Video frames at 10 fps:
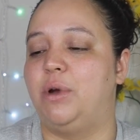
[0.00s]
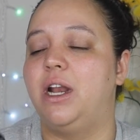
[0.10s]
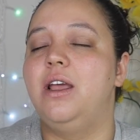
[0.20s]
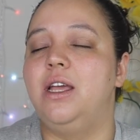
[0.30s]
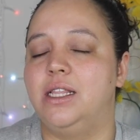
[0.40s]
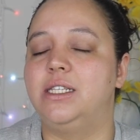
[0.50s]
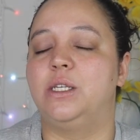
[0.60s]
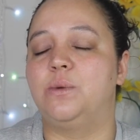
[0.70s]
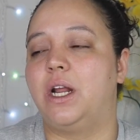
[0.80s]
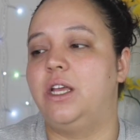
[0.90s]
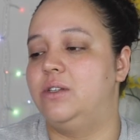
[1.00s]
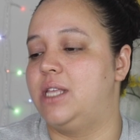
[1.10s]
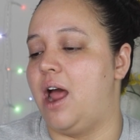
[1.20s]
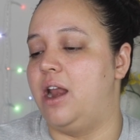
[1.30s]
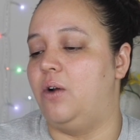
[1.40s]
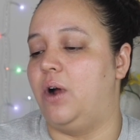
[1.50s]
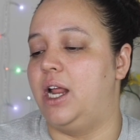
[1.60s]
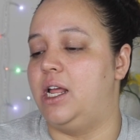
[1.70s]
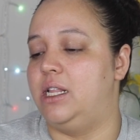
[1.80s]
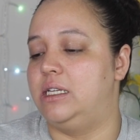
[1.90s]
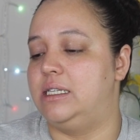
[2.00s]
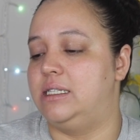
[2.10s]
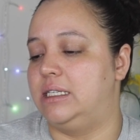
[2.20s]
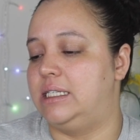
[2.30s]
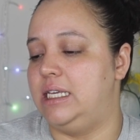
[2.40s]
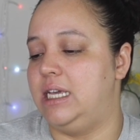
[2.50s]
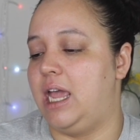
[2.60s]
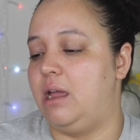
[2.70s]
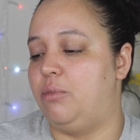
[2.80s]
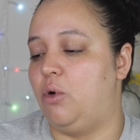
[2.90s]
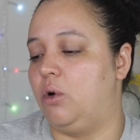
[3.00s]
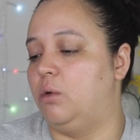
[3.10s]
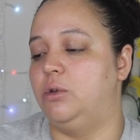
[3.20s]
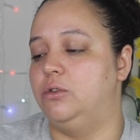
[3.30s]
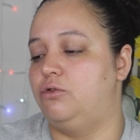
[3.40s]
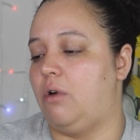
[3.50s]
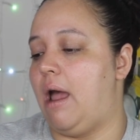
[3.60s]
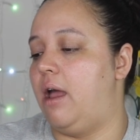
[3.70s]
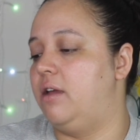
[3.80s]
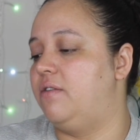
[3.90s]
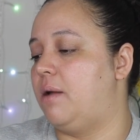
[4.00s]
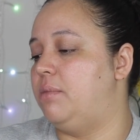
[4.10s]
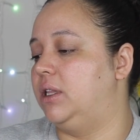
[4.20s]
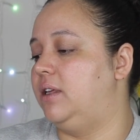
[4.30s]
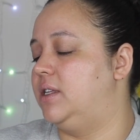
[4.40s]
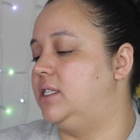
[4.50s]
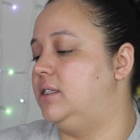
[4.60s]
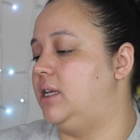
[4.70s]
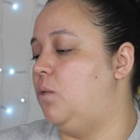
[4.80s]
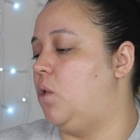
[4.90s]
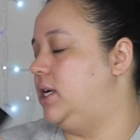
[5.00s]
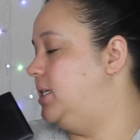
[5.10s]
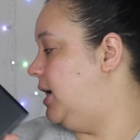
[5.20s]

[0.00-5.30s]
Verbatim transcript: but this is what I use to edit on, and this is a Seagate portable drive. I believe this is a one